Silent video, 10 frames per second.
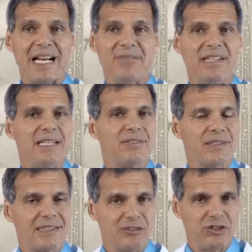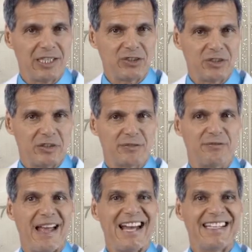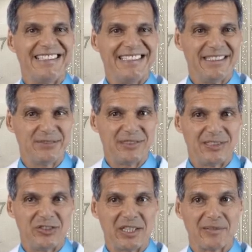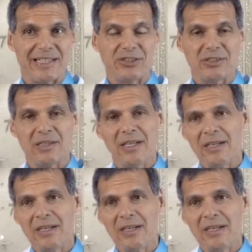that have liver congestion or fatty liver degeneration,